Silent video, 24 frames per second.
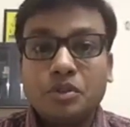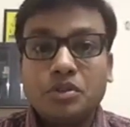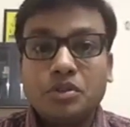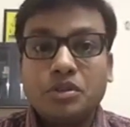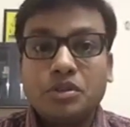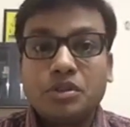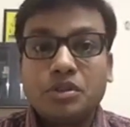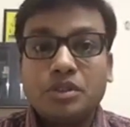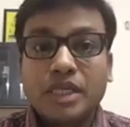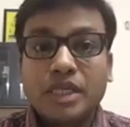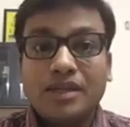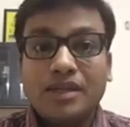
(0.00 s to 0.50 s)

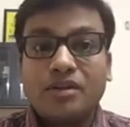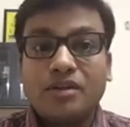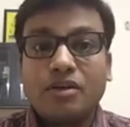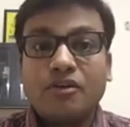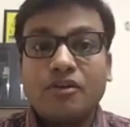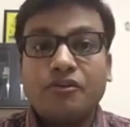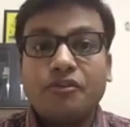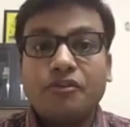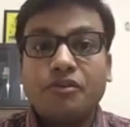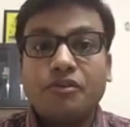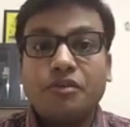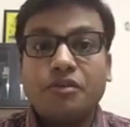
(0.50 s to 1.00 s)
set
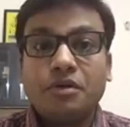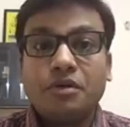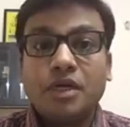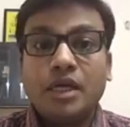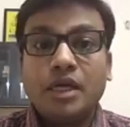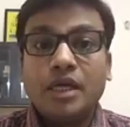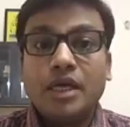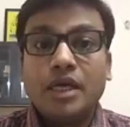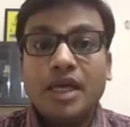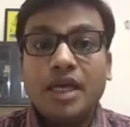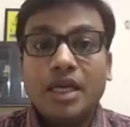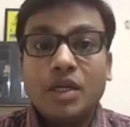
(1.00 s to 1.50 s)
of
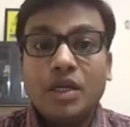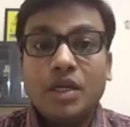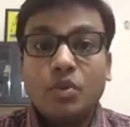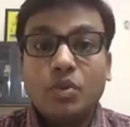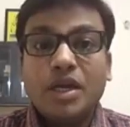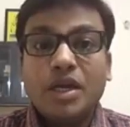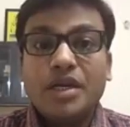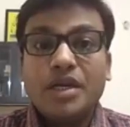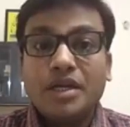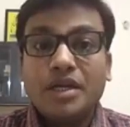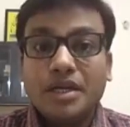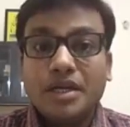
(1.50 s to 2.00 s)

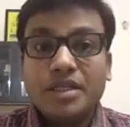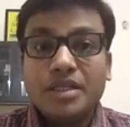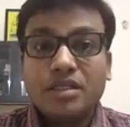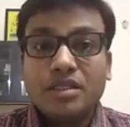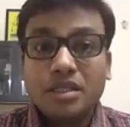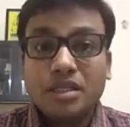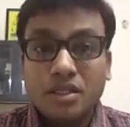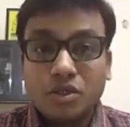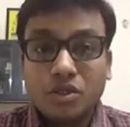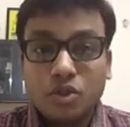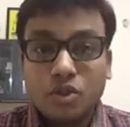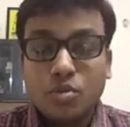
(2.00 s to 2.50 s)
inventories they
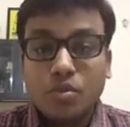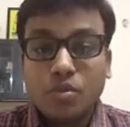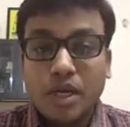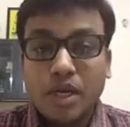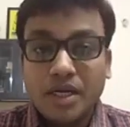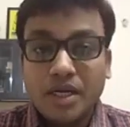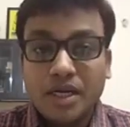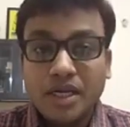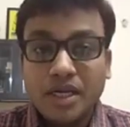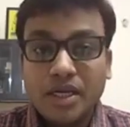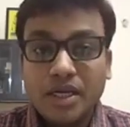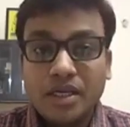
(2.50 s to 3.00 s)
should
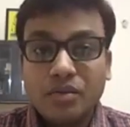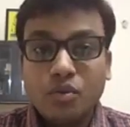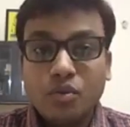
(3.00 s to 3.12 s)
maintain,